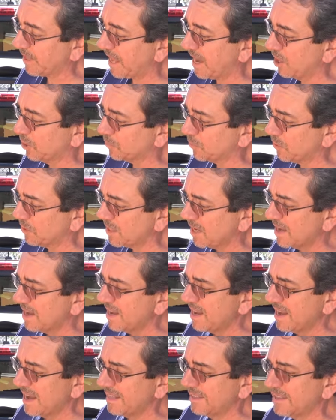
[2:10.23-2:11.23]
output
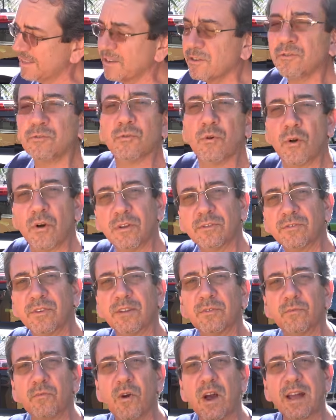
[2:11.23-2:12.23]
and this is
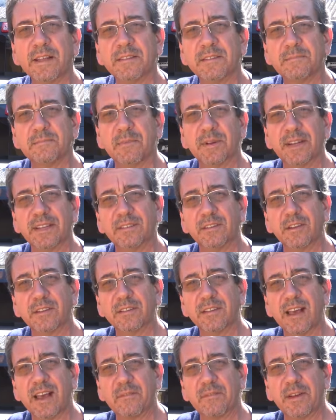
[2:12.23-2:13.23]
200 watt but it
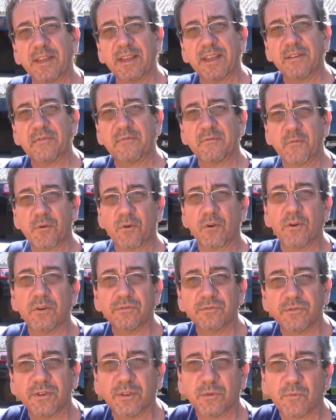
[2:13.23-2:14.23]
does have a, a
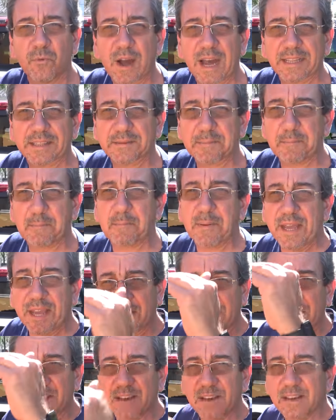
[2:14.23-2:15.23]
400 watt
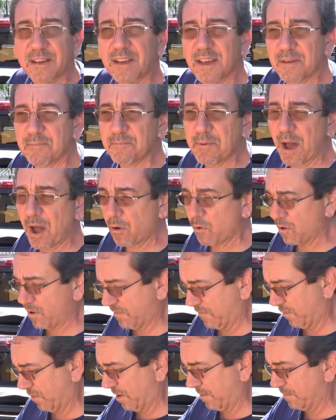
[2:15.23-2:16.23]
peak uh, power
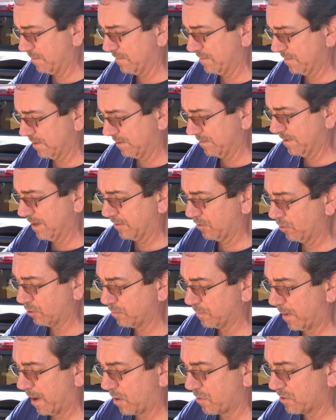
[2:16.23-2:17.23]
for uh,
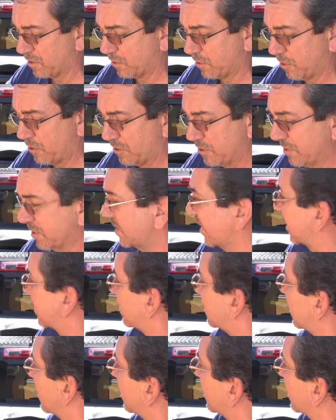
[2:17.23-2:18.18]
those power surges that